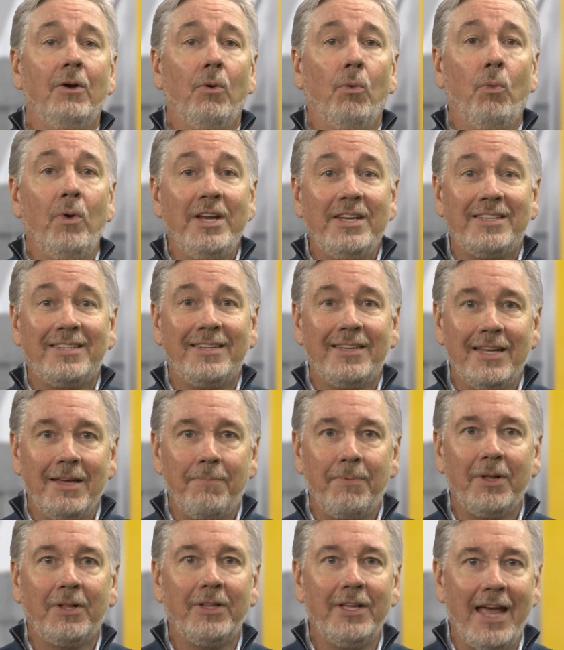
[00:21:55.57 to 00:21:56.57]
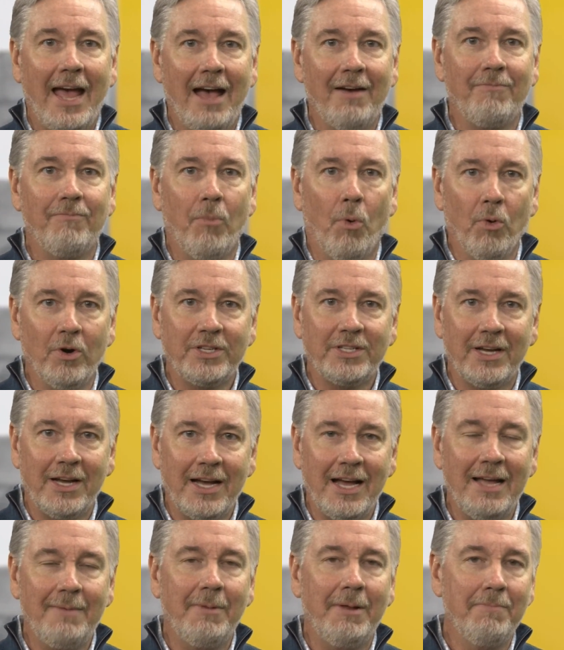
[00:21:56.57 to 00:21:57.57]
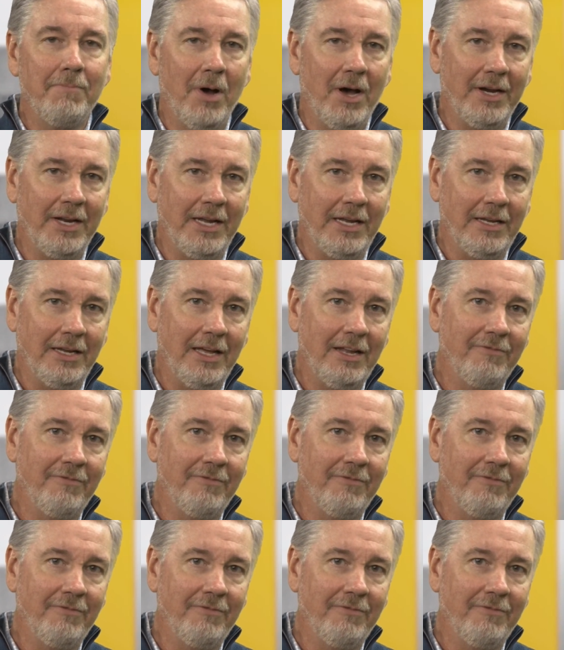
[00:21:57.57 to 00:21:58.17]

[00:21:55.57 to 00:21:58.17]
we typically have more time and money